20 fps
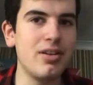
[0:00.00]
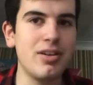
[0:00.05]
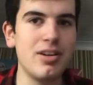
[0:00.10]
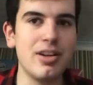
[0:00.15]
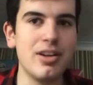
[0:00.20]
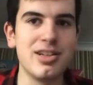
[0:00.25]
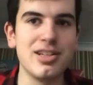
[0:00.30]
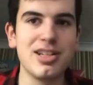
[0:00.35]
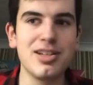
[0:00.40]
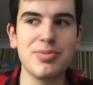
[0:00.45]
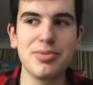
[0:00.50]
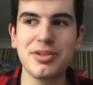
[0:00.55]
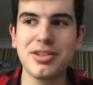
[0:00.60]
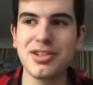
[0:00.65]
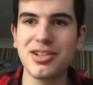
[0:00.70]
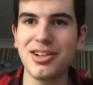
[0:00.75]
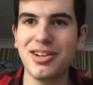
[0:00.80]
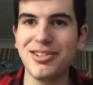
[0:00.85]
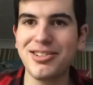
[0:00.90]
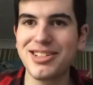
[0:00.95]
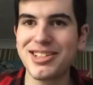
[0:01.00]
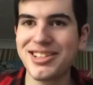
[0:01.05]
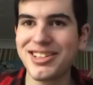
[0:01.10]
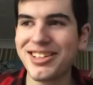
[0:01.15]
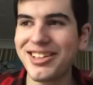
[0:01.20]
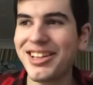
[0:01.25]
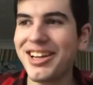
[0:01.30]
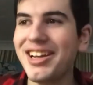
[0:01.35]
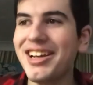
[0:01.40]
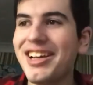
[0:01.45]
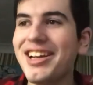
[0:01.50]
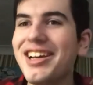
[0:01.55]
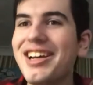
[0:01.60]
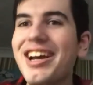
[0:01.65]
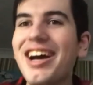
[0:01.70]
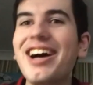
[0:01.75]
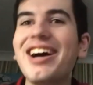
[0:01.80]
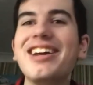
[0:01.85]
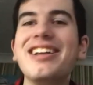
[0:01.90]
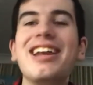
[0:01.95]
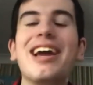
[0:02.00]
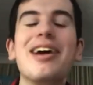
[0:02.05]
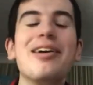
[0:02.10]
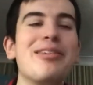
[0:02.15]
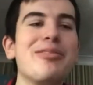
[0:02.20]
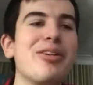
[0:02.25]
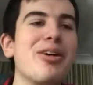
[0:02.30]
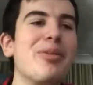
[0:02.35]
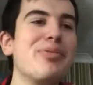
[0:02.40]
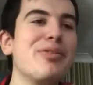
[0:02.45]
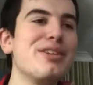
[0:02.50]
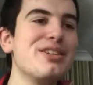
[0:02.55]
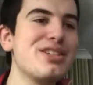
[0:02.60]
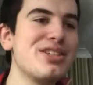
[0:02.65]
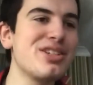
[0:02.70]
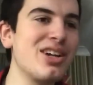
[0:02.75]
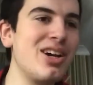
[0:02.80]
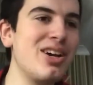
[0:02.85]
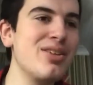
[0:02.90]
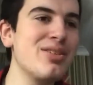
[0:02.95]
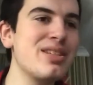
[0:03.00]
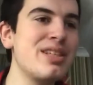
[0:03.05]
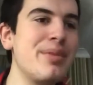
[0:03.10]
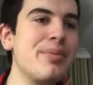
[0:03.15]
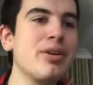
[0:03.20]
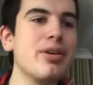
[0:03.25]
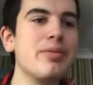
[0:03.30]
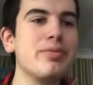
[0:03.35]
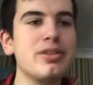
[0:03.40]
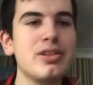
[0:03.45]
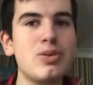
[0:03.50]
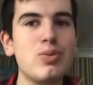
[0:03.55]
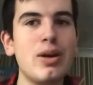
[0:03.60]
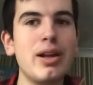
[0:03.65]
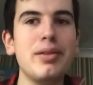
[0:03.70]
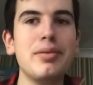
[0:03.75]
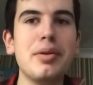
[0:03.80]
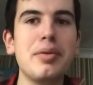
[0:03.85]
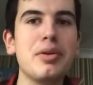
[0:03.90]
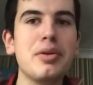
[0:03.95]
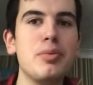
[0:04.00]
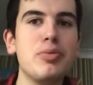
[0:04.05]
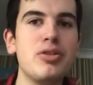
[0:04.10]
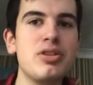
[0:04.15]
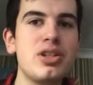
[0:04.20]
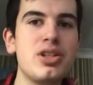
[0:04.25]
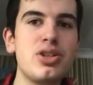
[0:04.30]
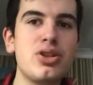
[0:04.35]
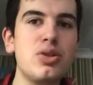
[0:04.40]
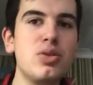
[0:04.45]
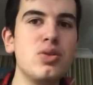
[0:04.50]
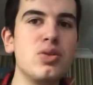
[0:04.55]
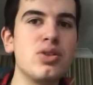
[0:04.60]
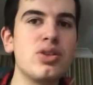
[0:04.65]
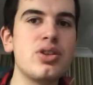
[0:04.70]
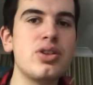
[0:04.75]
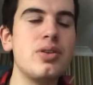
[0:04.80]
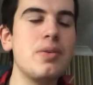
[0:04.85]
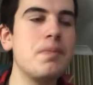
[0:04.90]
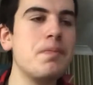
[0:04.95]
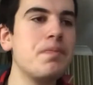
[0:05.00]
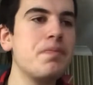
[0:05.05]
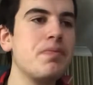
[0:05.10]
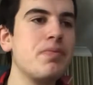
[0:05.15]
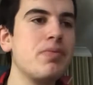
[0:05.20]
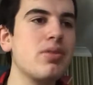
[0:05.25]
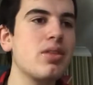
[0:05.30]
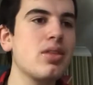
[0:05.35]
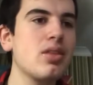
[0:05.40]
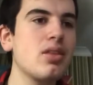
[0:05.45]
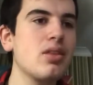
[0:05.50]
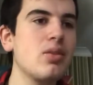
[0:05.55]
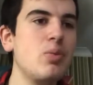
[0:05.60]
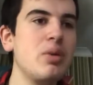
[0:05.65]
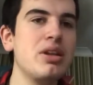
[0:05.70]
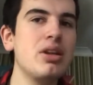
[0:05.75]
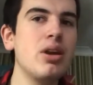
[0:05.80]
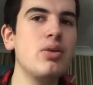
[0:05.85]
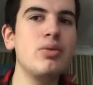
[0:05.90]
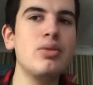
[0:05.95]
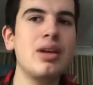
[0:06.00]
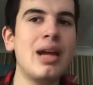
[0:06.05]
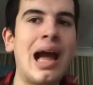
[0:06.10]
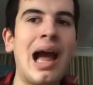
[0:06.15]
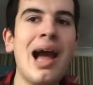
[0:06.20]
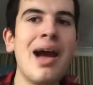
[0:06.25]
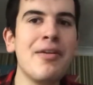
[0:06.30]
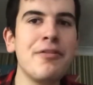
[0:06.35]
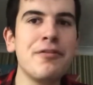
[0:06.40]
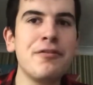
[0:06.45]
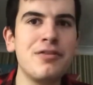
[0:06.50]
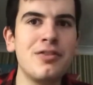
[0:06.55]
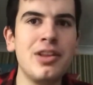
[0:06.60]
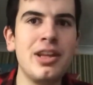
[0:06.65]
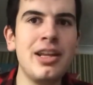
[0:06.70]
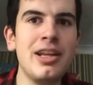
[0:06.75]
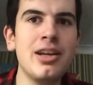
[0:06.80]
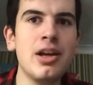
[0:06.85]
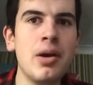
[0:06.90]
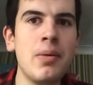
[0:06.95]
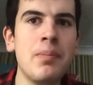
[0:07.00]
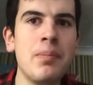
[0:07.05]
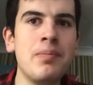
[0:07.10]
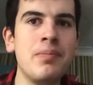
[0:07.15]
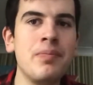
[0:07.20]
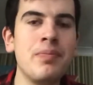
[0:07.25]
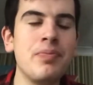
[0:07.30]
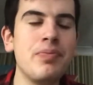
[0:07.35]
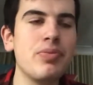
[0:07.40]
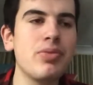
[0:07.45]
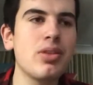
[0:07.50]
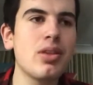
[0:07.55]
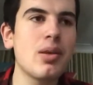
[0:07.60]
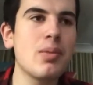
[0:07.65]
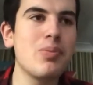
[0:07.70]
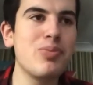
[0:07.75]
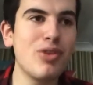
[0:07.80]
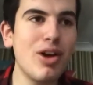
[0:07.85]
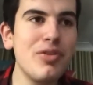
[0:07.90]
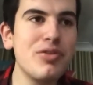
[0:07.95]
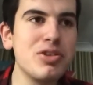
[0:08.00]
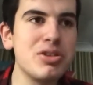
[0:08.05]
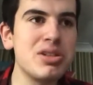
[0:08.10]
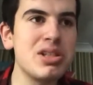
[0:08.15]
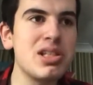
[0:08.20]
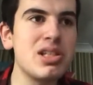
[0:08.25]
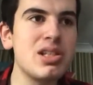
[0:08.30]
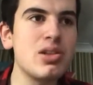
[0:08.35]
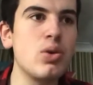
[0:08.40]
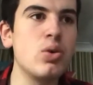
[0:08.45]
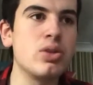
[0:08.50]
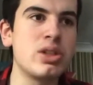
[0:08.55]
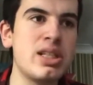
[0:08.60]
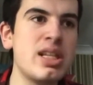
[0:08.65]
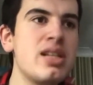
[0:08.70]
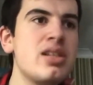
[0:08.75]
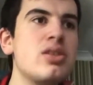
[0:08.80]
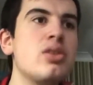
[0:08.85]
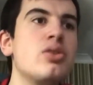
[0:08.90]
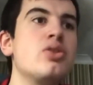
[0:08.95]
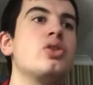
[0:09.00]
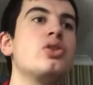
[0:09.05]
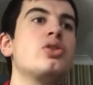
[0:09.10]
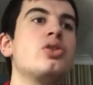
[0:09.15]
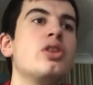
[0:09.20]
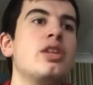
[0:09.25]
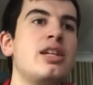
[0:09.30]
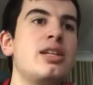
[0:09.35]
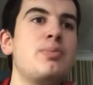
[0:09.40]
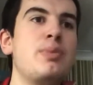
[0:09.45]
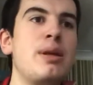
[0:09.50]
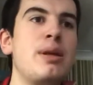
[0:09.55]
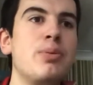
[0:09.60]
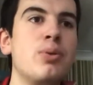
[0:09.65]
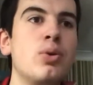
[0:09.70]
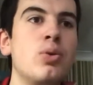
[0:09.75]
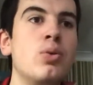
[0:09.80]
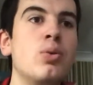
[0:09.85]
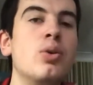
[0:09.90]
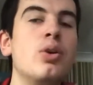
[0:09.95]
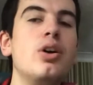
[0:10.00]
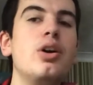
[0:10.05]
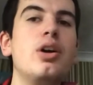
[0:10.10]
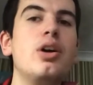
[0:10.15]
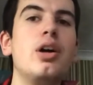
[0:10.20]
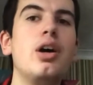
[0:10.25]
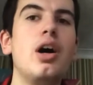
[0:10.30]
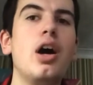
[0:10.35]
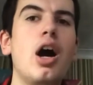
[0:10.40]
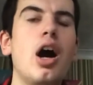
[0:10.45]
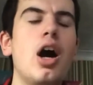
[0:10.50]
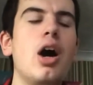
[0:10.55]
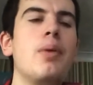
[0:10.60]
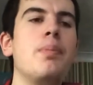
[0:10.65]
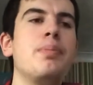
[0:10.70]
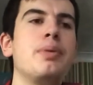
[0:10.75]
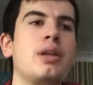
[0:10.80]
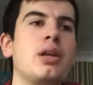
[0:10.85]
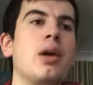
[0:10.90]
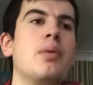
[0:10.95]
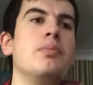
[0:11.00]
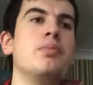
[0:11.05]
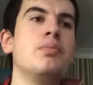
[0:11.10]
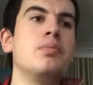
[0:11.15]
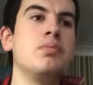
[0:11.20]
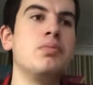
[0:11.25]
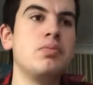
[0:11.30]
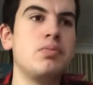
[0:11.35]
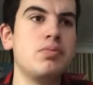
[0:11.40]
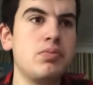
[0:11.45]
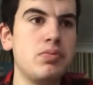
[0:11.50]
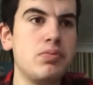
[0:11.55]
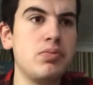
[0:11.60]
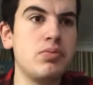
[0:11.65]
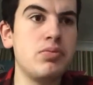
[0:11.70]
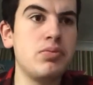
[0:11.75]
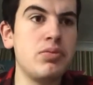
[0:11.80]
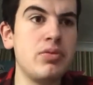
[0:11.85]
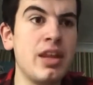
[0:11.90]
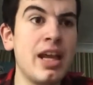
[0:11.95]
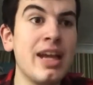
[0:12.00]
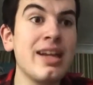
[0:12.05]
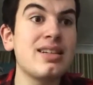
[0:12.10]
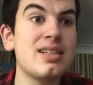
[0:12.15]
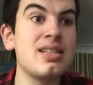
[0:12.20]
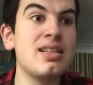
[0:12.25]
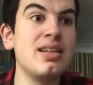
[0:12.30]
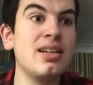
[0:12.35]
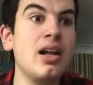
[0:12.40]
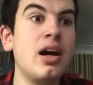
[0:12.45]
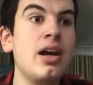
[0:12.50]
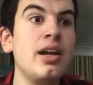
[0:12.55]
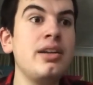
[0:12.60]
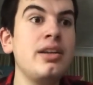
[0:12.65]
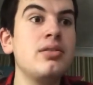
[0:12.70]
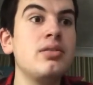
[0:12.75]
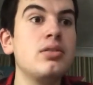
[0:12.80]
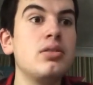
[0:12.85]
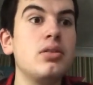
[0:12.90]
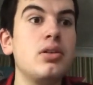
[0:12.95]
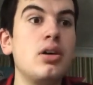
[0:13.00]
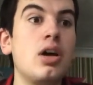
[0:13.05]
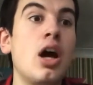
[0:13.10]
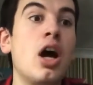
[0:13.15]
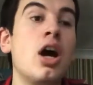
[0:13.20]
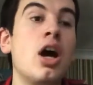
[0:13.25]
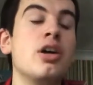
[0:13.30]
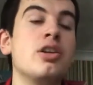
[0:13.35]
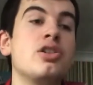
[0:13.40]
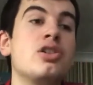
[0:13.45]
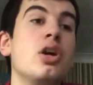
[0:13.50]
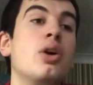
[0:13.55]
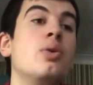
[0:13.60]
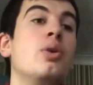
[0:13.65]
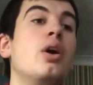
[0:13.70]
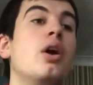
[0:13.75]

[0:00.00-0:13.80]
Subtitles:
is it Prince Charles? Yeah, then we got Prince Charles. Then we got Prince William. Then we got Prince George. We don't have the brothers or sisters to these people become next in line. So